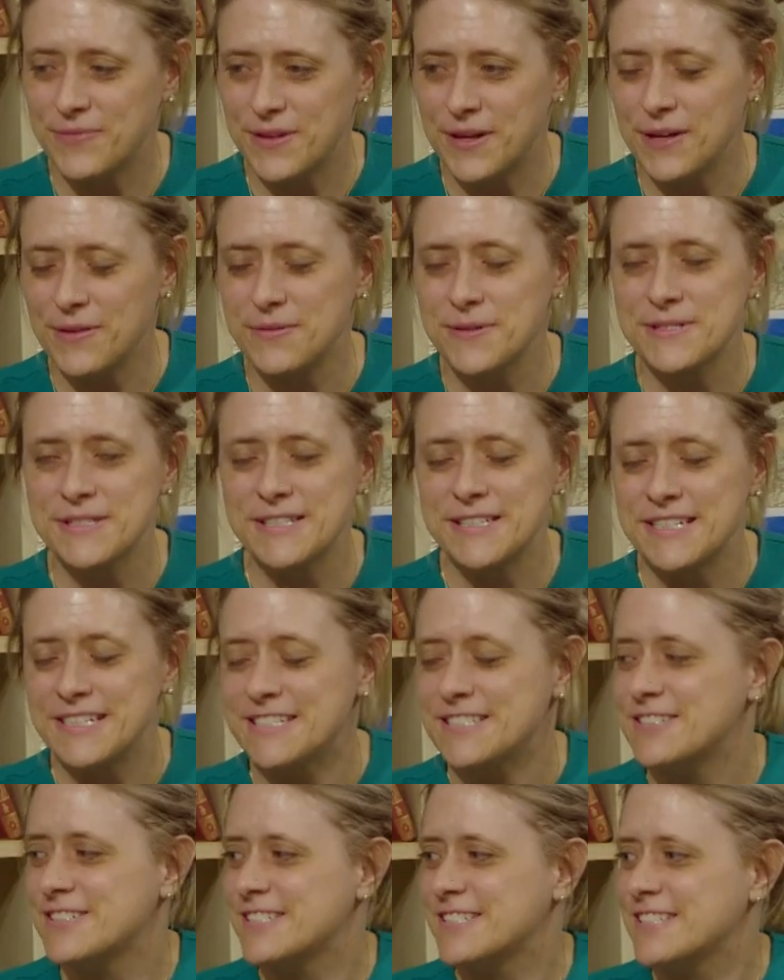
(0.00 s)
It was an
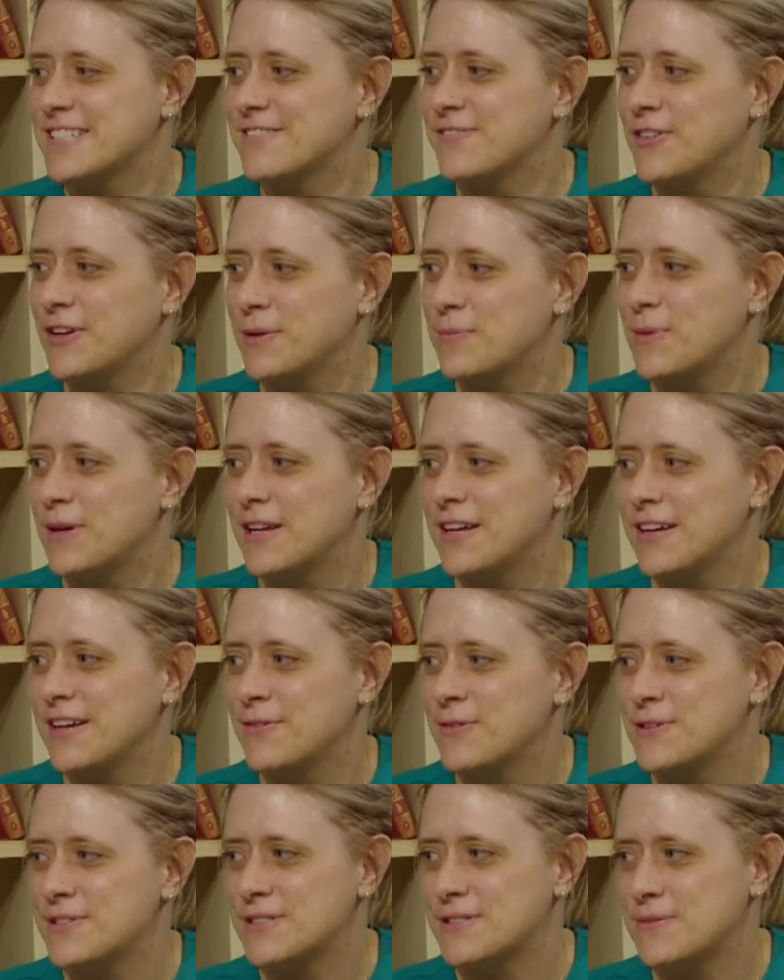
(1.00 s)
interesting V, but
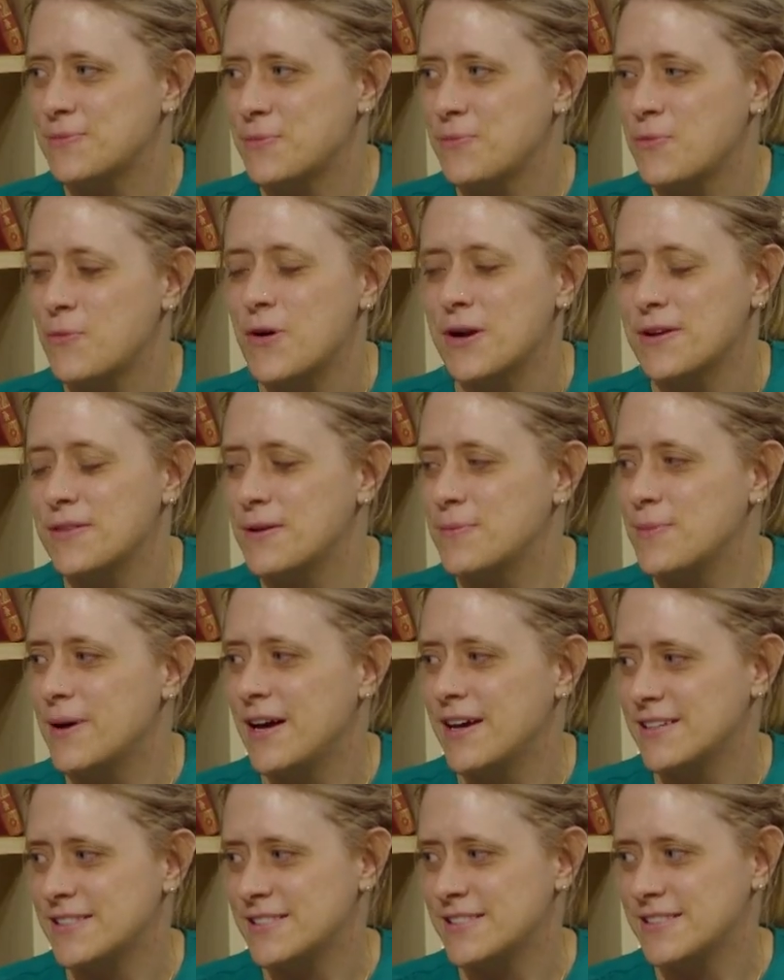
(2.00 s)
it was one of the
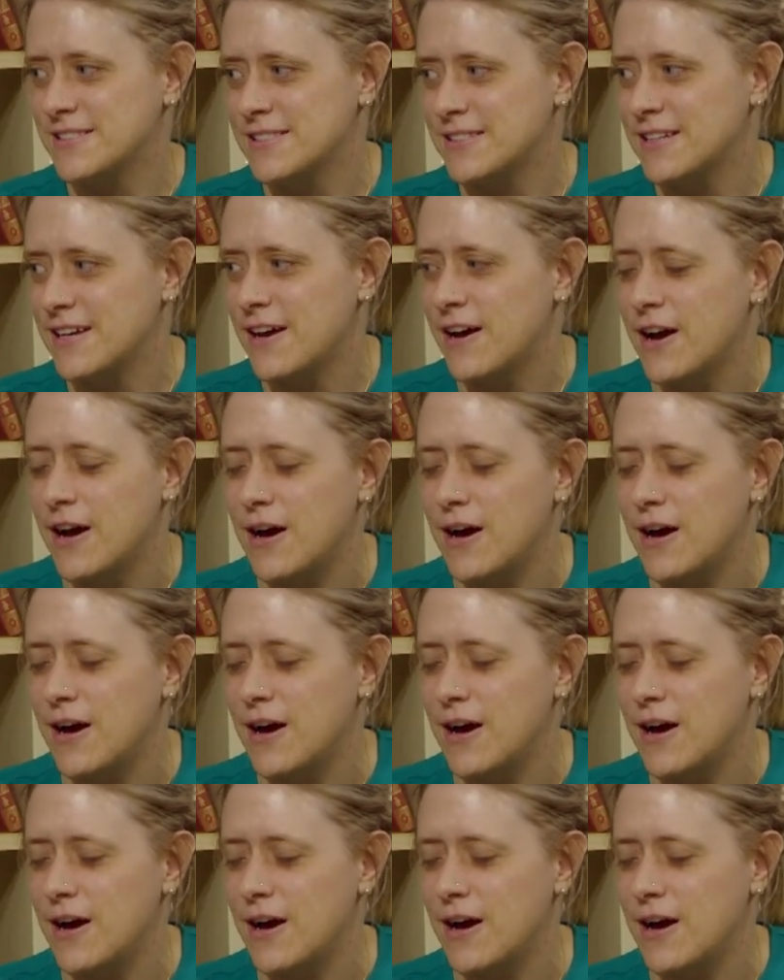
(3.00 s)
best